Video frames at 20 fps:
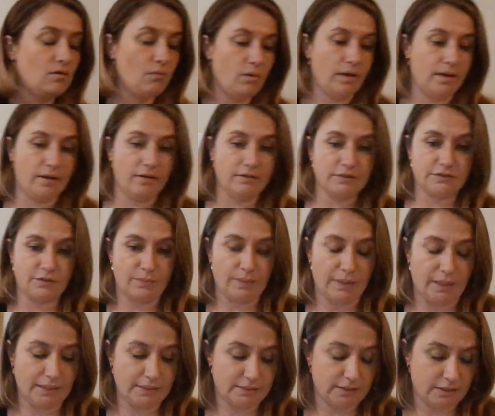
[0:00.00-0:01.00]
What else for
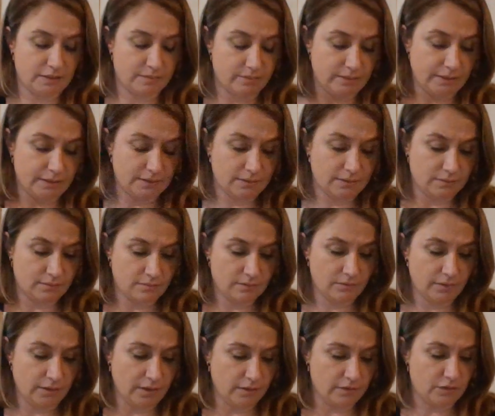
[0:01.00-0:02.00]
Pisces, please?
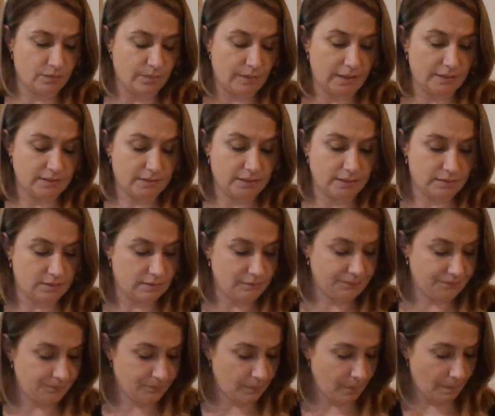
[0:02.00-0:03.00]
What else for Pisces?
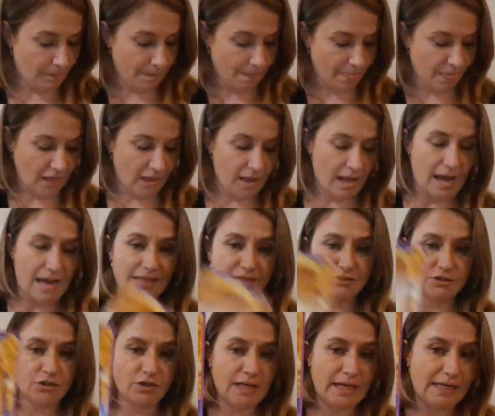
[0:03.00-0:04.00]

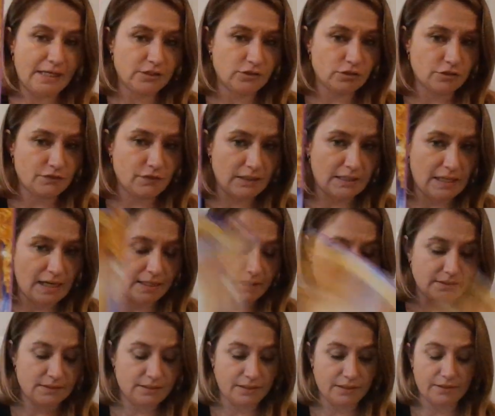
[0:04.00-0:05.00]
Ask your angels for
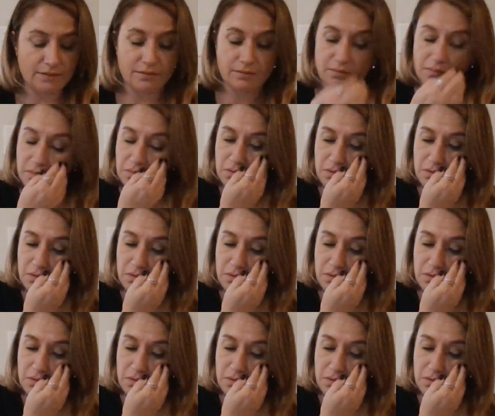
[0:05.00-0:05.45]
guidance here.